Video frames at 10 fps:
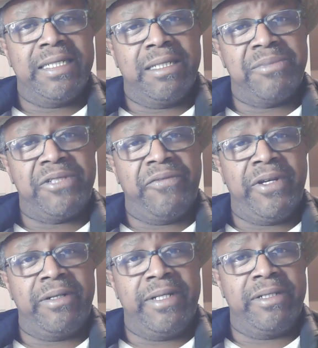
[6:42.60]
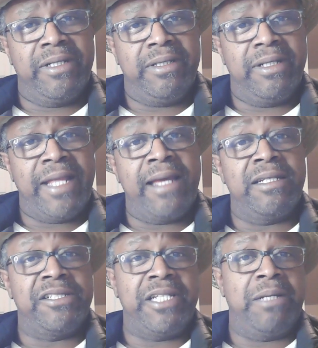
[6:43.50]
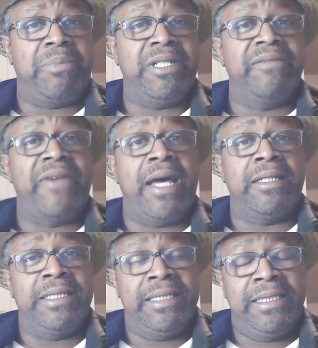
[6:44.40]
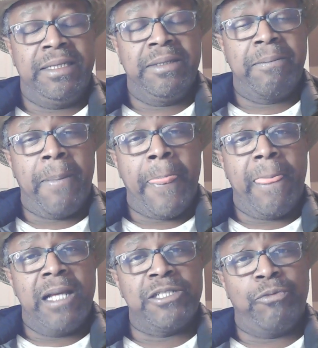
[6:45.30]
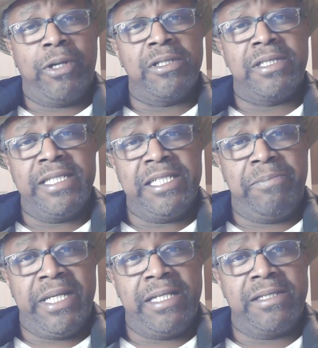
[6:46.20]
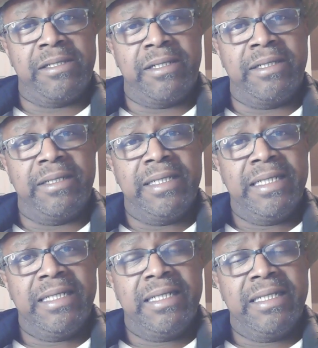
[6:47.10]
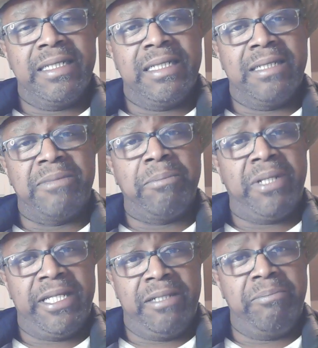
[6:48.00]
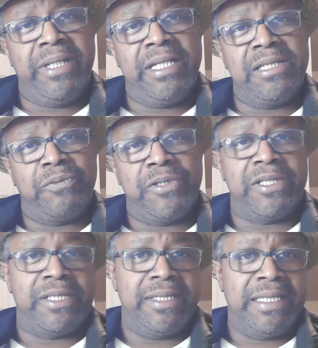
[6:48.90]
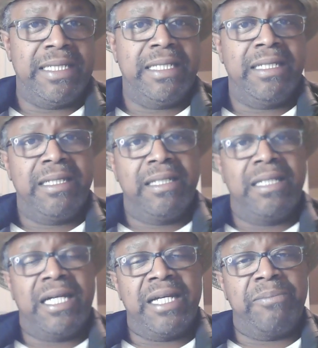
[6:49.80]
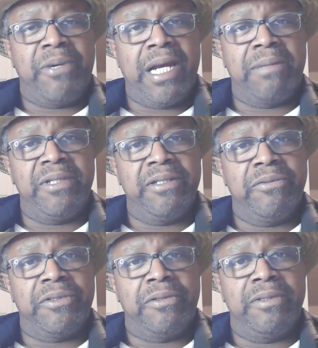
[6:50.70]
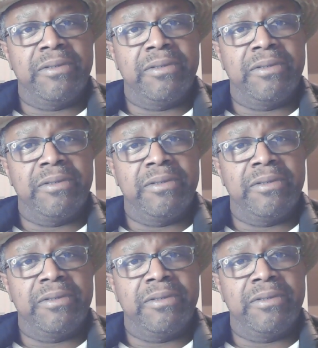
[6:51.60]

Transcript: severe than that in the Champlain Valley. As well as these bees are a blend of bees, which I probably will,